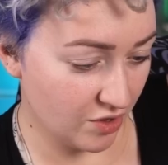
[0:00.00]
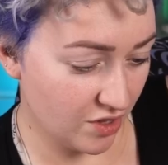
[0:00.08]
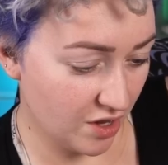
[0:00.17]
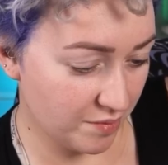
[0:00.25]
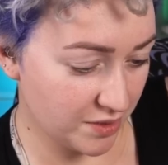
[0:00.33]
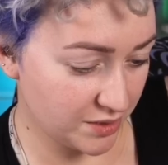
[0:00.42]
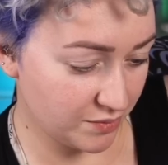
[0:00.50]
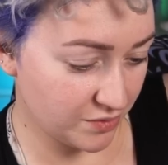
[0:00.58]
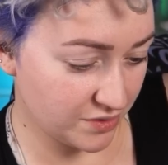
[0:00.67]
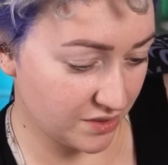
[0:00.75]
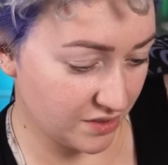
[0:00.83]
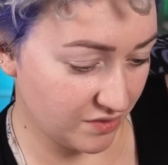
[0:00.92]
how long am I
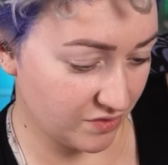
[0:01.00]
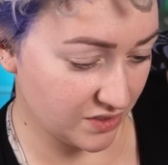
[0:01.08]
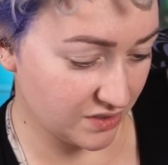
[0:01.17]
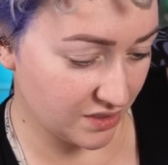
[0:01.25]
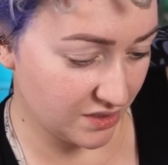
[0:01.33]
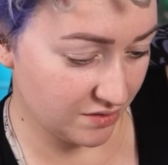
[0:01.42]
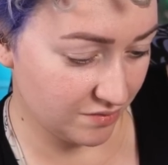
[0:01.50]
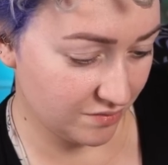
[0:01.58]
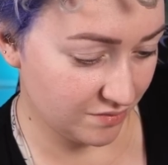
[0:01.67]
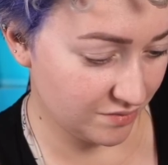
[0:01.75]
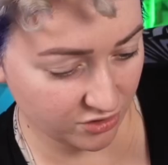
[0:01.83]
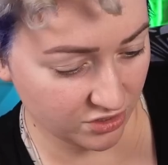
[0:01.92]
supposed to leave this in?
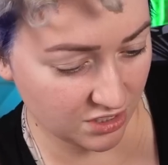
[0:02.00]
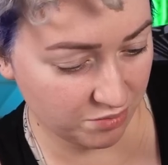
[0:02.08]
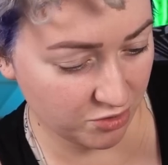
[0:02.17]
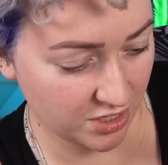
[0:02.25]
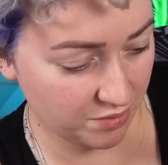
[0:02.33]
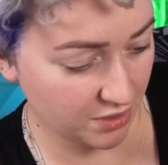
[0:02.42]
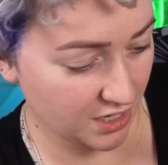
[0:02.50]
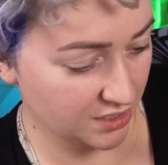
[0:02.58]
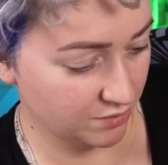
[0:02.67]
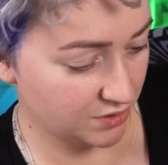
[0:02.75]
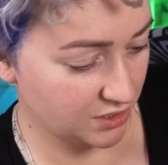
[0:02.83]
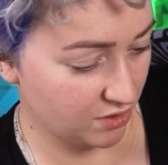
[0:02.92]
For shimmering
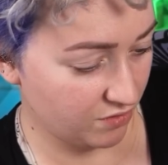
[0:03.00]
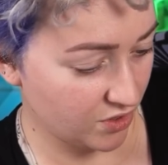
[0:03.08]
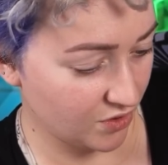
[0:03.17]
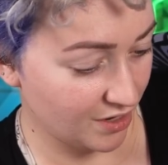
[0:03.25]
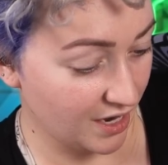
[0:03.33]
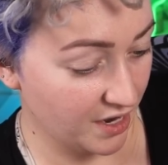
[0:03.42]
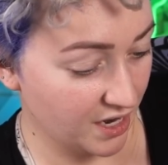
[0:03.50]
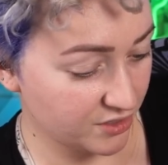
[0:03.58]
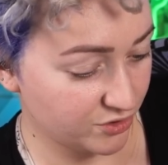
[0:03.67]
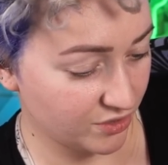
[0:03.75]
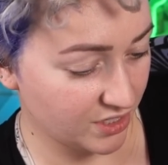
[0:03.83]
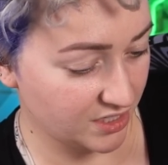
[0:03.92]
platinum silver or
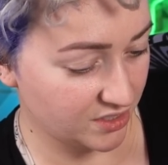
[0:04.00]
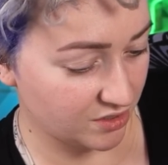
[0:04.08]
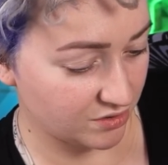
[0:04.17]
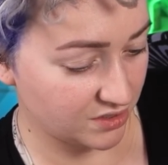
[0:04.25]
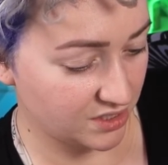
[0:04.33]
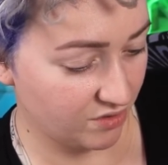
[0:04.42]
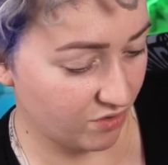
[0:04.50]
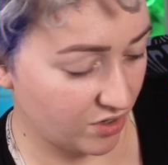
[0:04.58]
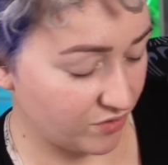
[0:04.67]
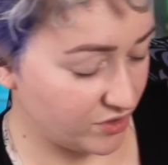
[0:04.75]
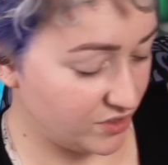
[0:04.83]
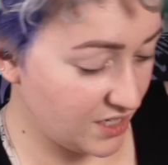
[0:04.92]
ash gray tones, leave on
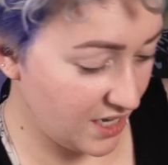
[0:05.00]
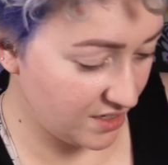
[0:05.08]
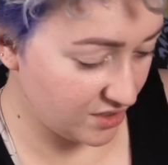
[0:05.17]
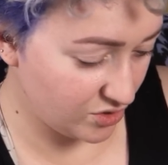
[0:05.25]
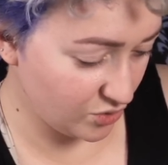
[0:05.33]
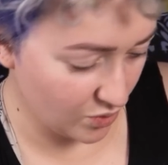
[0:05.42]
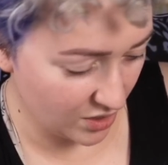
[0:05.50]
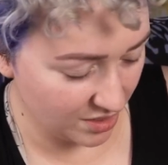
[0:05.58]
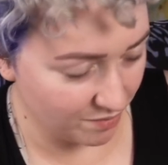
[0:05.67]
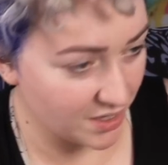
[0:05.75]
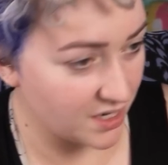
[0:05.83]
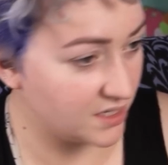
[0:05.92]
for 10 to
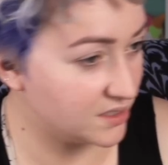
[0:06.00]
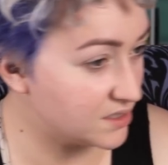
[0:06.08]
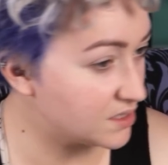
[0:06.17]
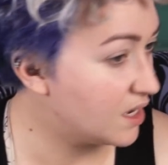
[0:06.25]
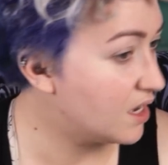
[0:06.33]
20 minutes.